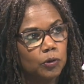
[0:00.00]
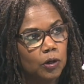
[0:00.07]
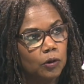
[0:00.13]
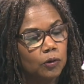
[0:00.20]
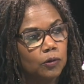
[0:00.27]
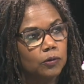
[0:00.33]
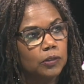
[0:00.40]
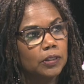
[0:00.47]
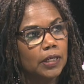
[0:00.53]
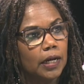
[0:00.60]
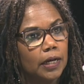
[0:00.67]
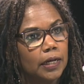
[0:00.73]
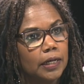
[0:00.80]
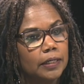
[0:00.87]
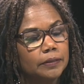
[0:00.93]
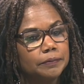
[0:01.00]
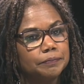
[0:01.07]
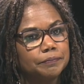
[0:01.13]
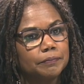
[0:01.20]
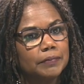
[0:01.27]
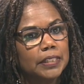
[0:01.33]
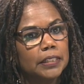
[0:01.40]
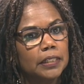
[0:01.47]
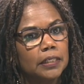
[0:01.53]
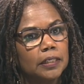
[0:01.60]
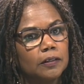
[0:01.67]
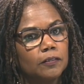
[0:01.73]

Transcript: role uh, uh,